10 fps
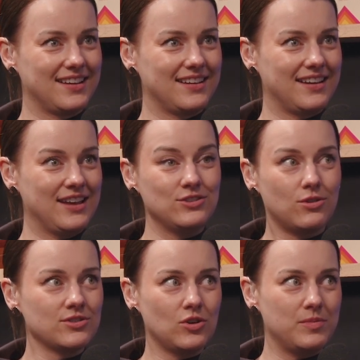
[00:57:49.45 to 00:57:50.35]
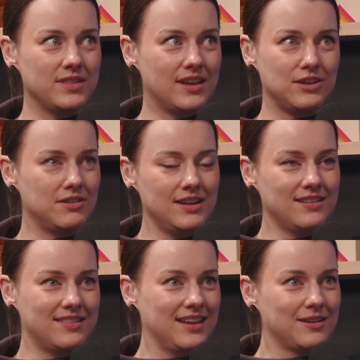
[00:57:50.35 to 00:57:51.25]
And doors open that you didn't
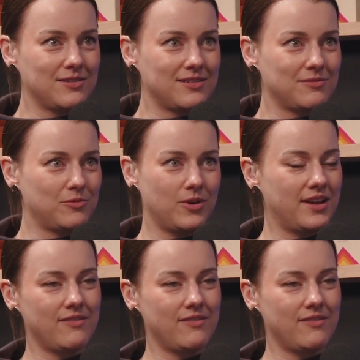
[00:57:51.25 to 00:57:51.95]
think would ever